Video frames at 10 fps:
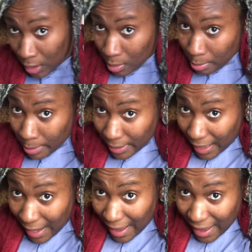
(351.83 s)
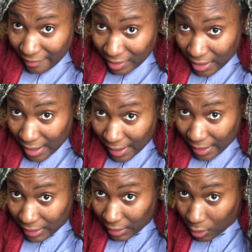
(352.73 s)
But I haven't
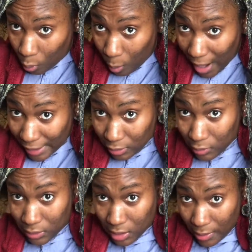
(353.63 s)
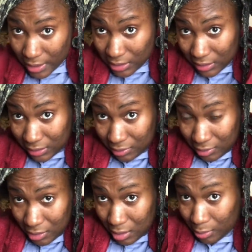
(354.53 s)
had it in a while. So, I just,
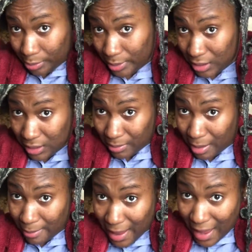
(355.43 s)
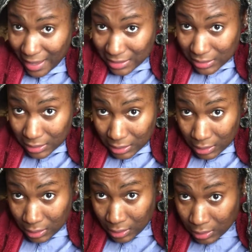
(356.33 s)
you know, put it in my mask.
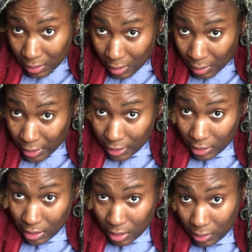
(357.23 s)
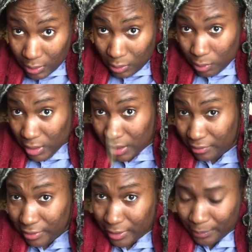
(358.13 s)
Or, you know, in
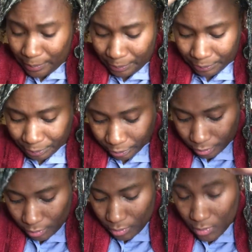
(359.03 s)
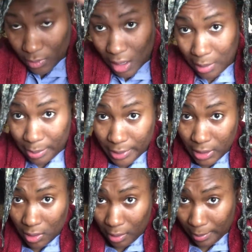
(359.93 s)
whatever I'm
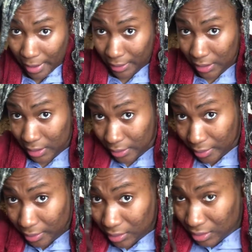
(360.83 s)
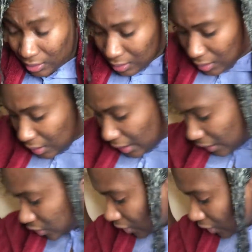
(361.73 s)
putting on my hair. I try